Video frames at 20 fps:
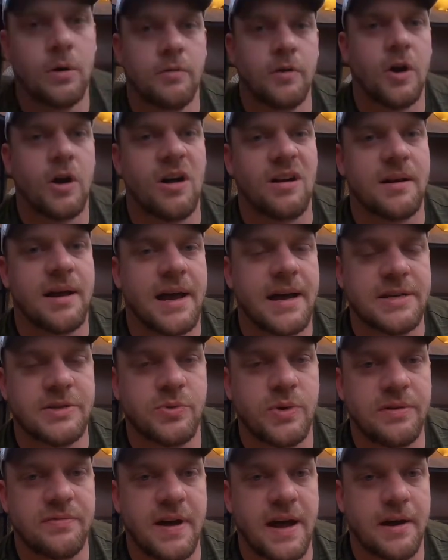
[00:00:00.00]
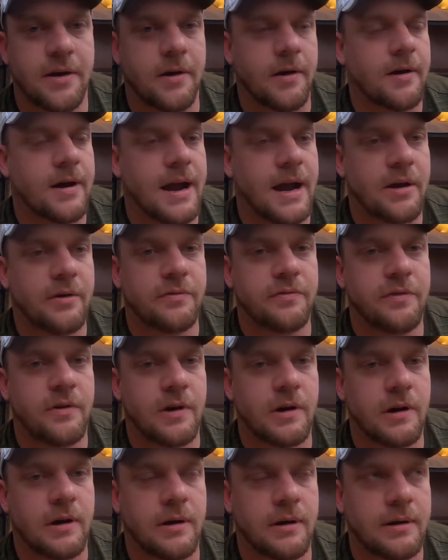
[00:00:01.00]
Overall, guys, we've had her now
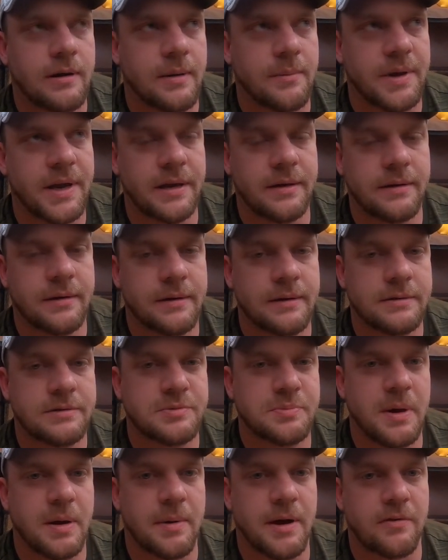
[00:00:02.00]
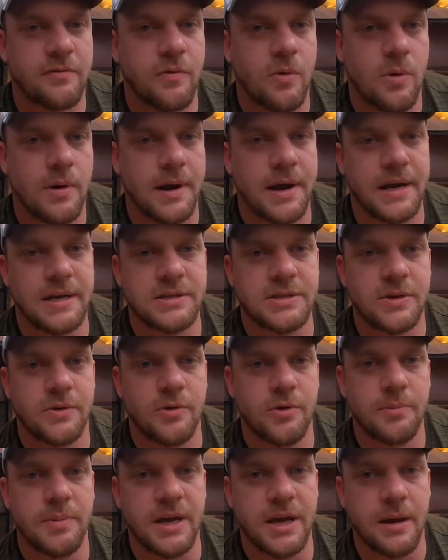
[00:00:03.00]
for, I mean, it's been about 4 days, so
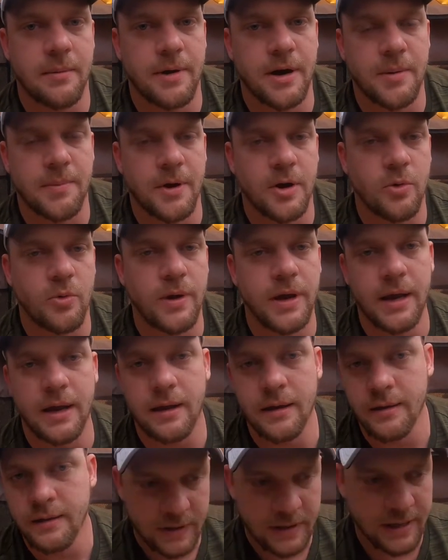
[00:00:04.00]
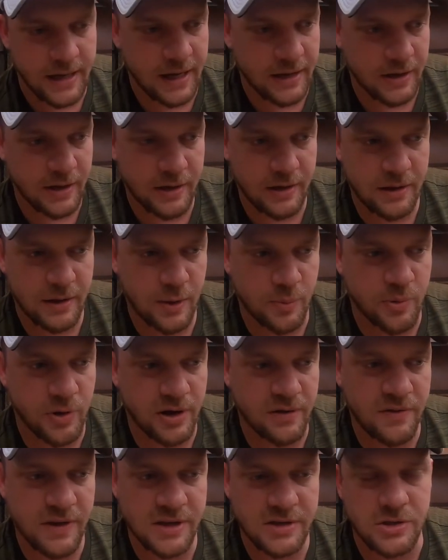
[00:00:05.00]
we'll be coming up on a week. Again, the
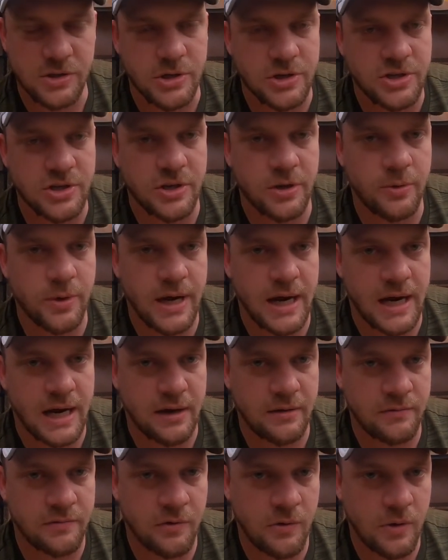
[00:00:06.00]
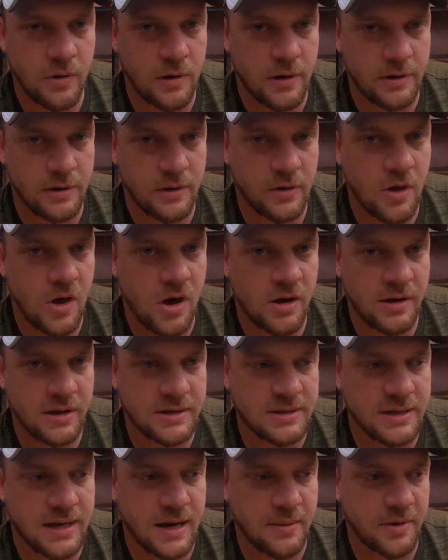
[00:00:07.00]
previous chinchilla we had for the
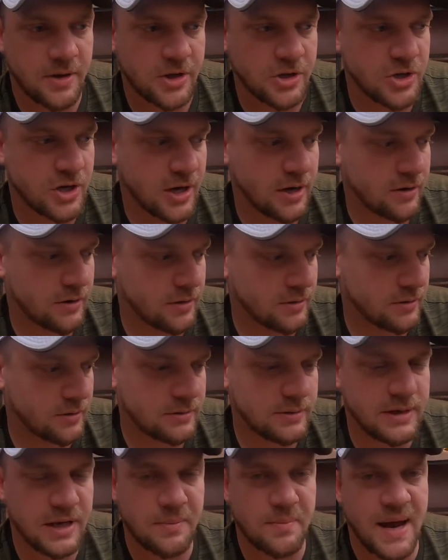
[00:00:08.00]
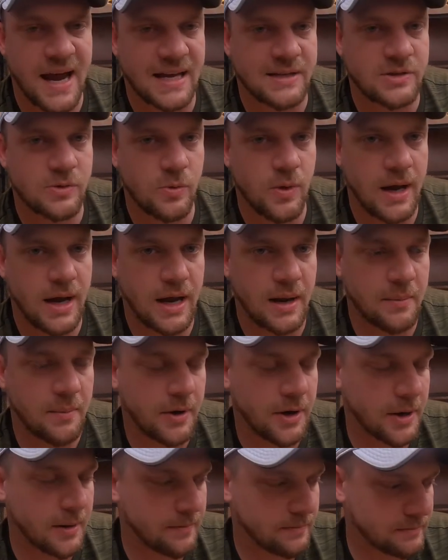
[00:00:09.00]
longest time on the channel did pass away,
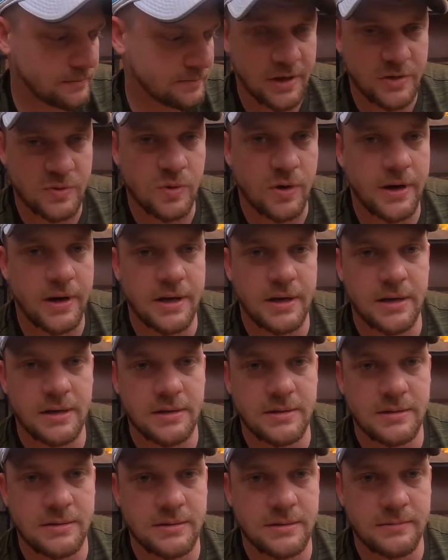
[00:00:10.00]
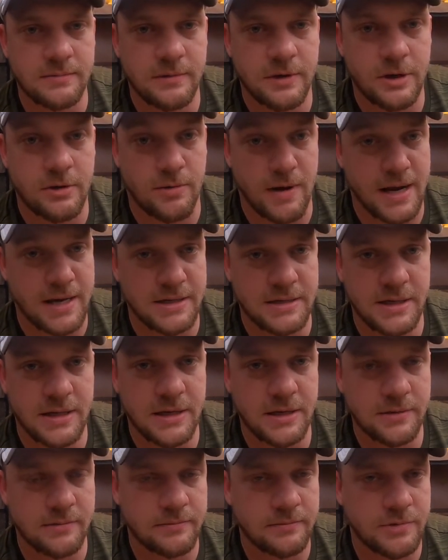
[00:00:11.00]
but this one is
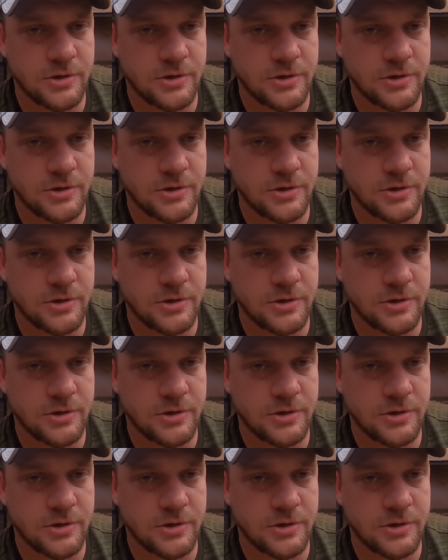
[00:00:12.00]
crazy.